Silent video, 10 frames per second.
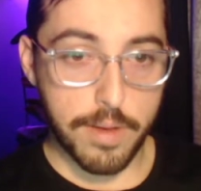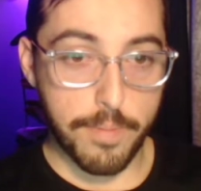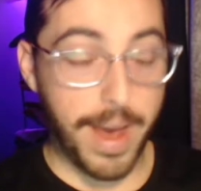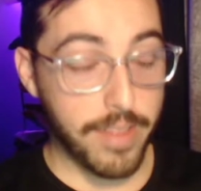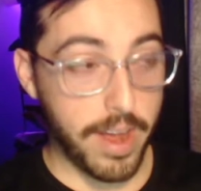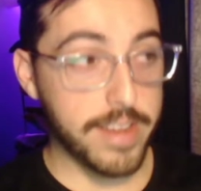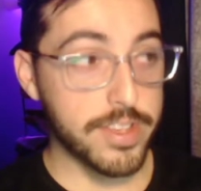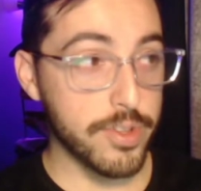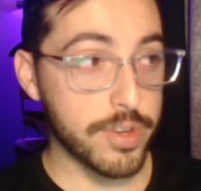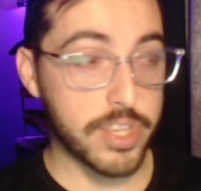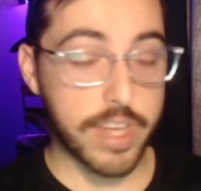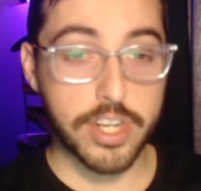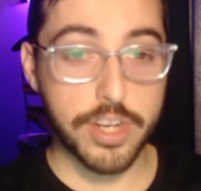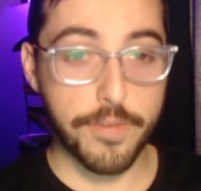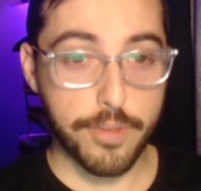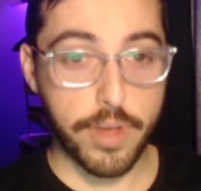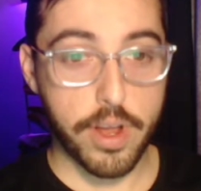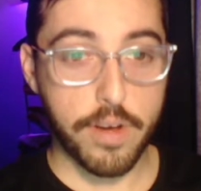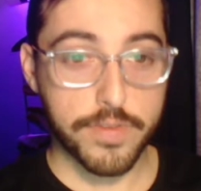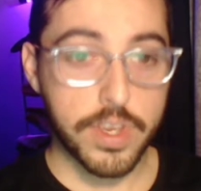Mad Lions is looking sketchy for the
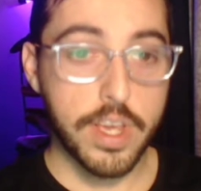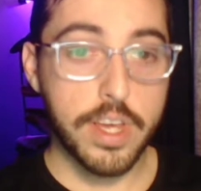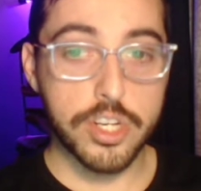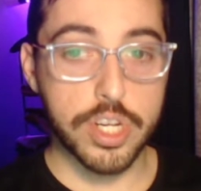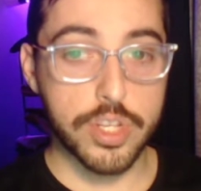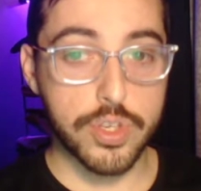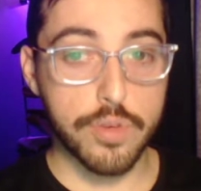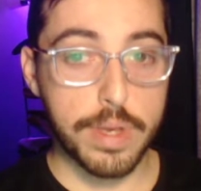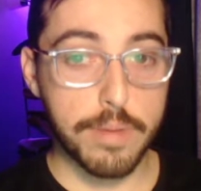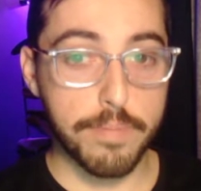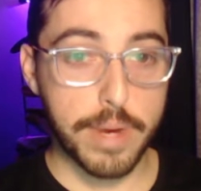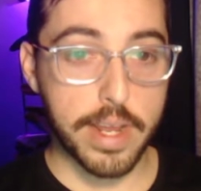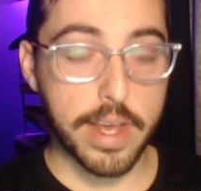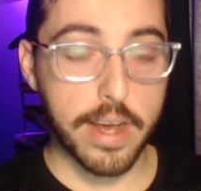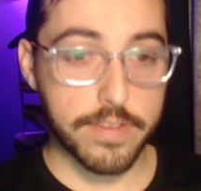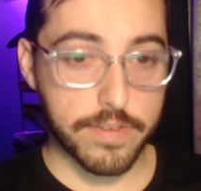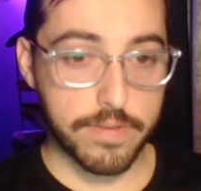playoffs. G2 beat BDS,